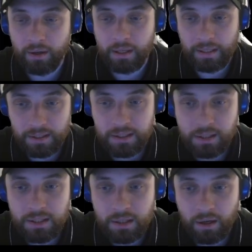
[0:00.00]

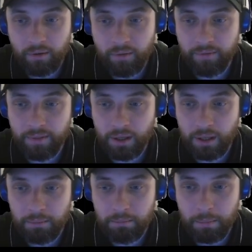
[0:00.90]
instance of
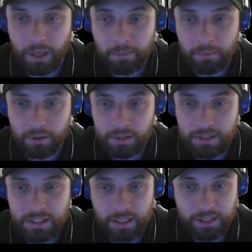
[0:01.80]
the Bible
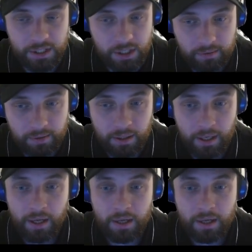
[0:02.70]
study screen.